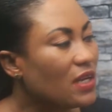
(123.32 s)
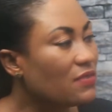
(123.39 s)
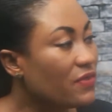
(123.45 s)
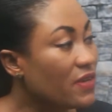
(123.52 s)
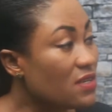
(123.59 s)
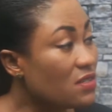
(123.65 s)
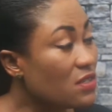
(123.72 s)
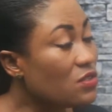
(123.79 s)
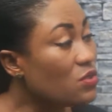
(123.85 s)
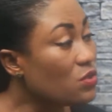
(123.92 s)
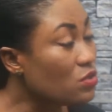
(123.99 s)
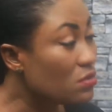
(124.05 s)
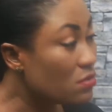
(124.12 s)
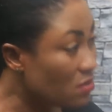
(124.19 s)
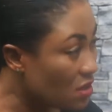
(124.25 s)
advisor
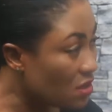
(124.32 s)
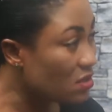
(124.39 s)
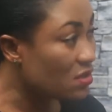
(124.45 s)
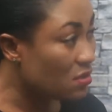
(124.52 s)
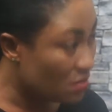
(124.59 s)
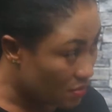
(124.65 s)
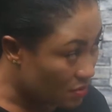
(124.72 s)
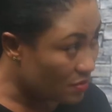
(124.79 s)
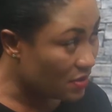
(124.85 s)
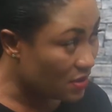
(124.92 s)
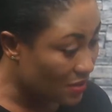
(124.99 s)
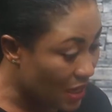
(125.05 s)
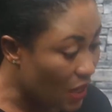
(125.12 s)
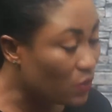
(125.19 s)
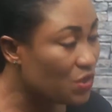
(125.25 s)
to the
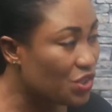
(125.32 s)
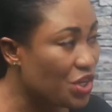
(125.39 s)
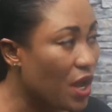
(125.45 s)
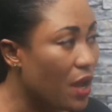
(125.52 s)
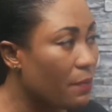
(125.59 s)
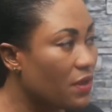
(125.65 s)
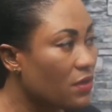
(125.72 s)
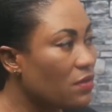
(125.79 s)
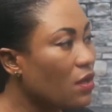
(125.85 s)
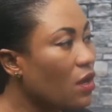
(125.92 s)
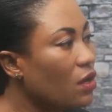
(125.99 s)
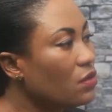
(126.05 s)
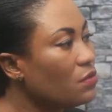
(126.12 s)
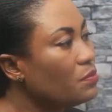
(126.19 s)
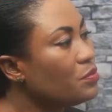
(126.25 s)
now chairman
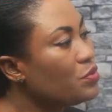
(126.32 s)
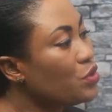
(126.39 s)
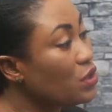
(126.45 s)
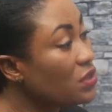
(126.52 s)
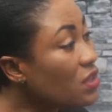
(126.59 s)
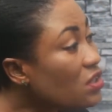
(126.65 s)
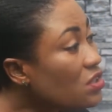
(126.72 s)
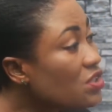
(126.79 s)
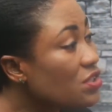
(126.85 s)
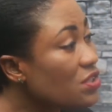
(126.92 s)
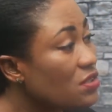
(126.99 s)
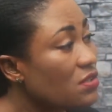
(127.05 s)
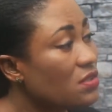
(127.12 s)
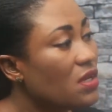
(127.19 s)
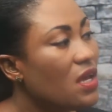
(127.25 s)
on
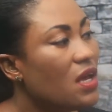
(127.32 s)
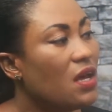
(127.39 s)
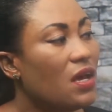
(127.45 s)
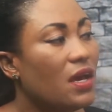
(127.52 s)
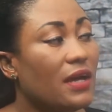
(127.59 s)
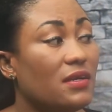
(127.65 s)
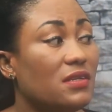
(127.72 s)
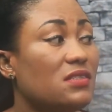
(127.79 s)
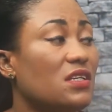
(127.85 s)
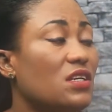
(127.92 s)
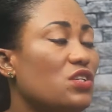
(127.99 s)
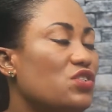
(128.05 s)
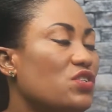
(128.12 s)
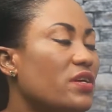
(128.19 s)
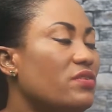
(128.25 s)
production and
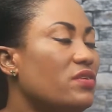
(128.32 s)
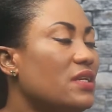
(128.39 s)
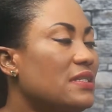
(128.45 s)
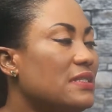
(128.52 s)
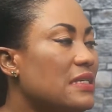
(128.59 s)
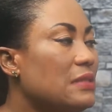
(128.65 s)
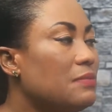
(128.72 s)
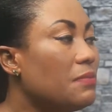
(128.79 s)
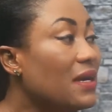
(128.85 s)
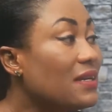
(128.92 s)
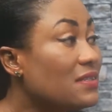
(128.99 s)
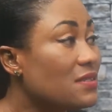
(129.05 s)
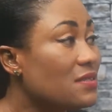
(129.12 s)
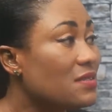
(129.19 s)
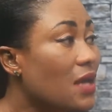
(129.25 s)
international related matters.